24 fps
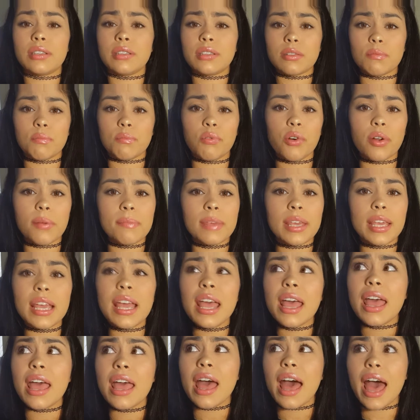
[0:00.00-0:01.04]
and support me,
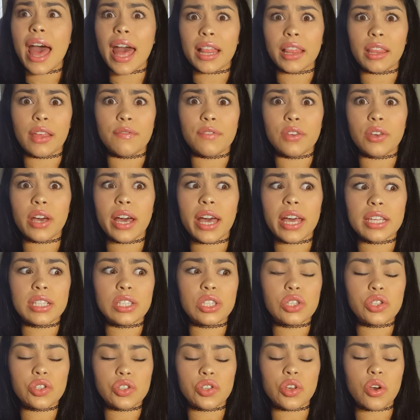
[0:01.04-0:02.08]
I love you guys
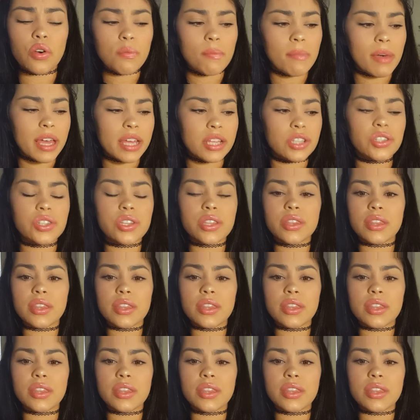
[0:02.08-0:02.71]
so much.